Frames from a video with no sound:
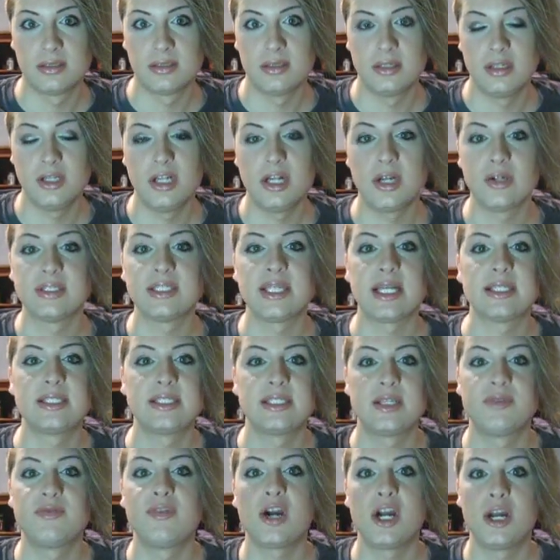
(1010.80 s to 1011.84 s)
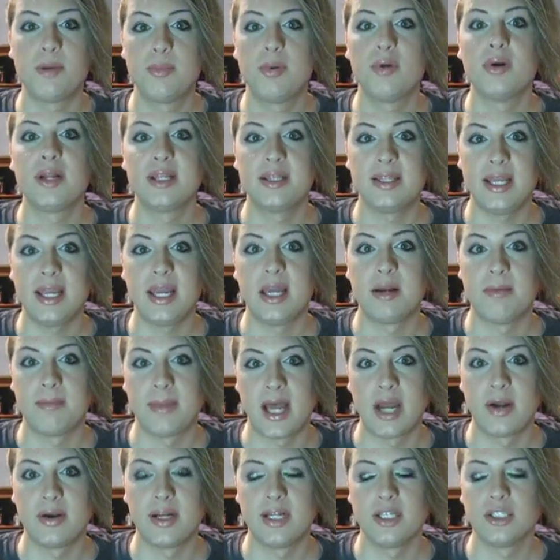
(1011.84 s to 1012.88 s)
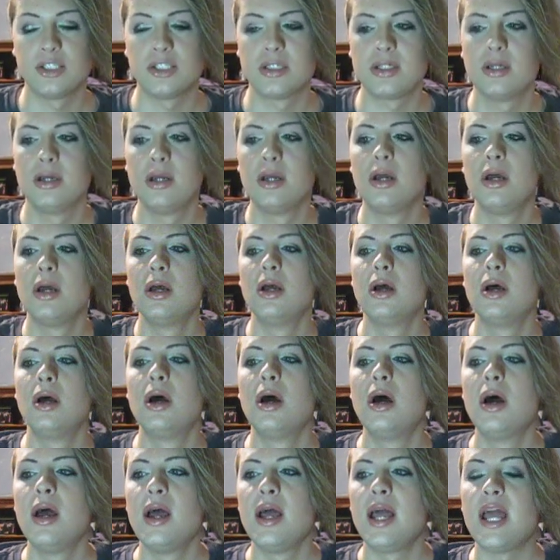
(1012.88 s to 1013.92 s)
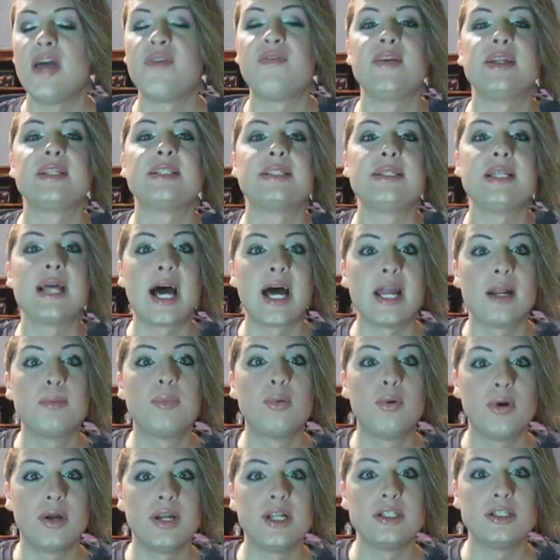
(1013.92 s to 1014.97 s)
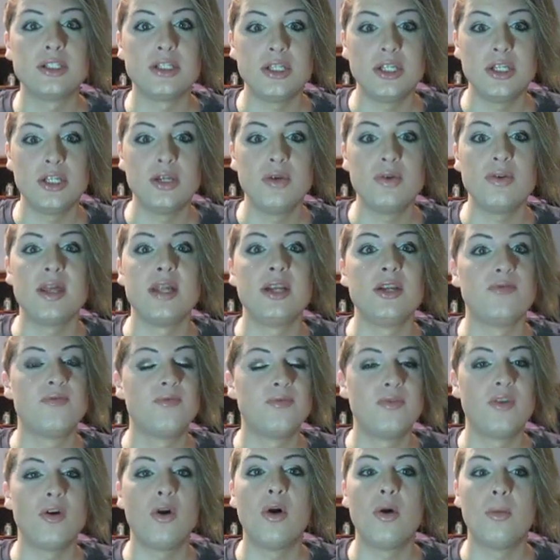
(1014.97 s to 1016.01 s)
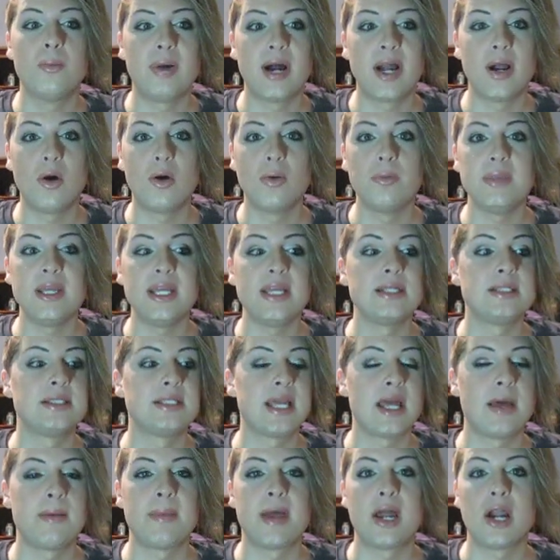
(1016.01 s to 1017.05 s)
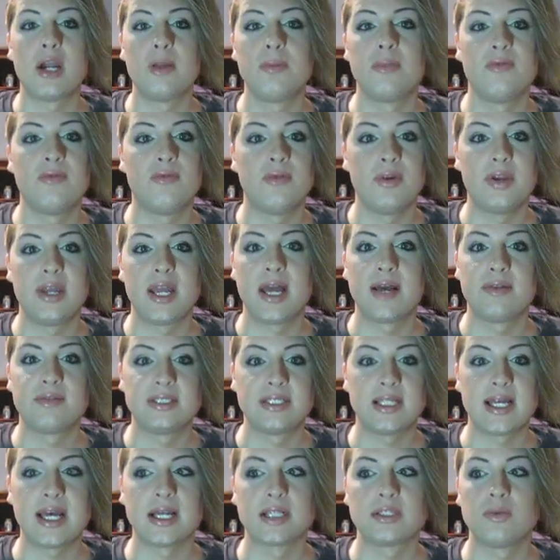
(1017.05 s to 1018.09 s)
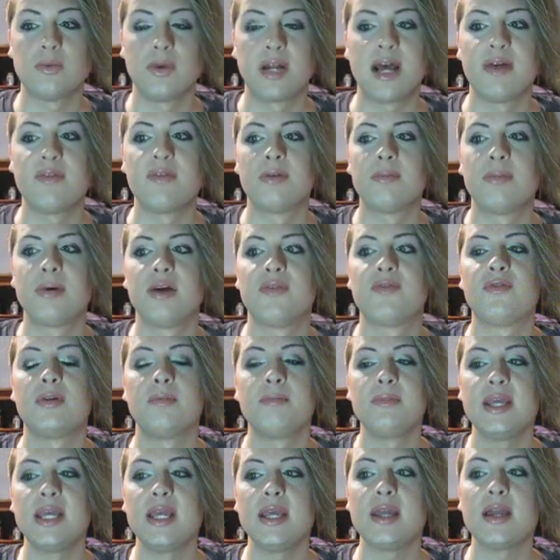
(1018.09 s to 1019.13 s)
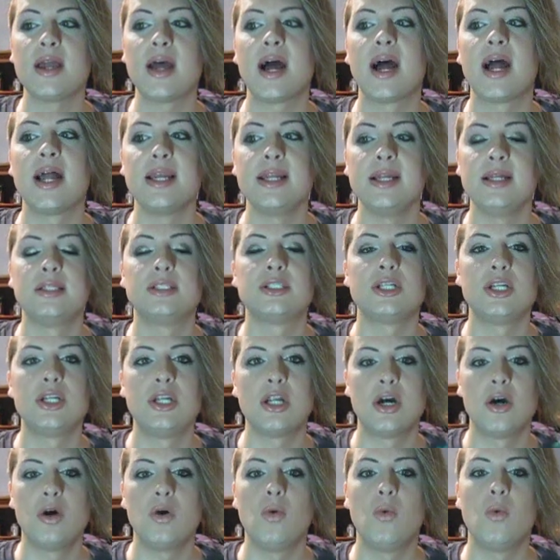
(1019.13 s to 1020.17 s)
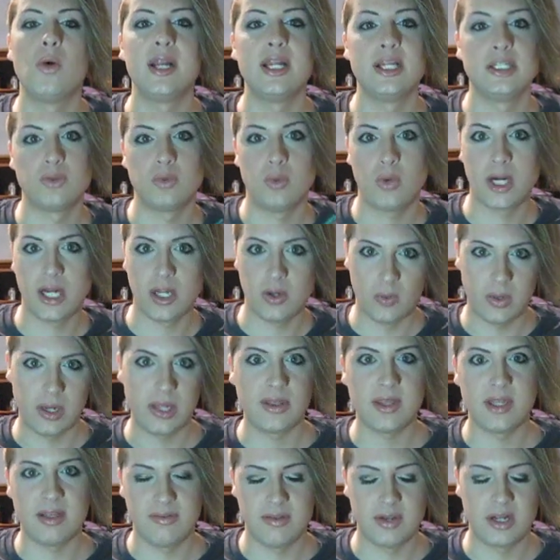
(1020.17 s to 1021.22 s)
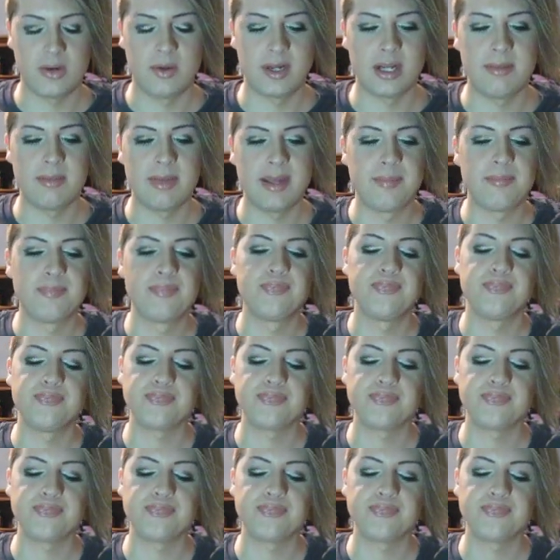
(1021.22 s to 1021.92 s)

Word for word: You know, sex is a very important thing in a marriage. If it's not important to you, then full, by all means get married before you have sex, whatever. But for me, I need to know what he's working with, if you know what I mean.